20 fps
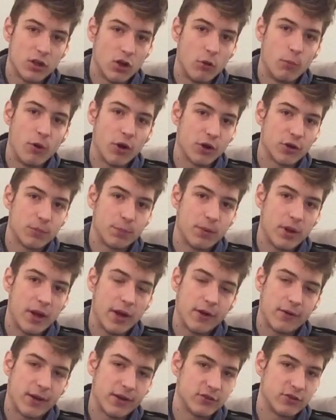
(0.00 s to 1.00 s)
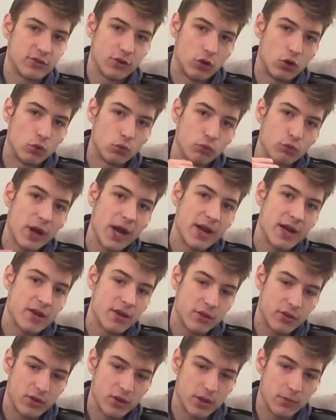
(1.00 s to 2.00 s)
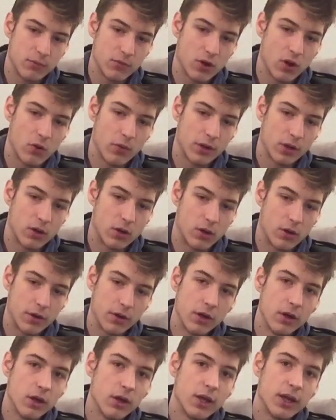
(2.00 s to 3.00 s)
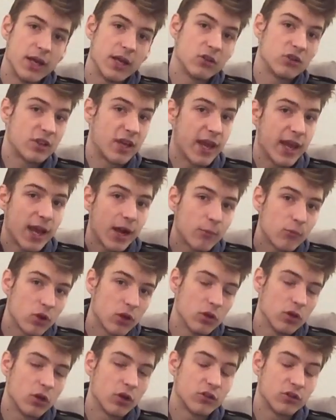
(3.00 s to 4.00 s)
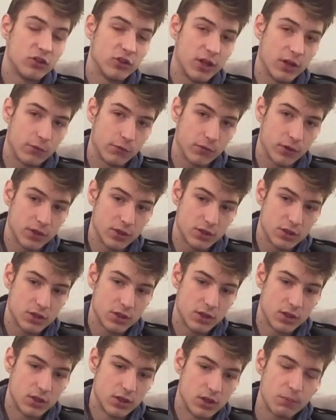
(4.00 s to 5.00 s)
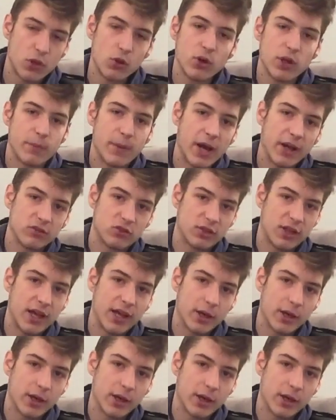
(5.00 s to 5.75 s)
You know, Markiplier has the whole red theme going on. His camera looks different. PewDiePie's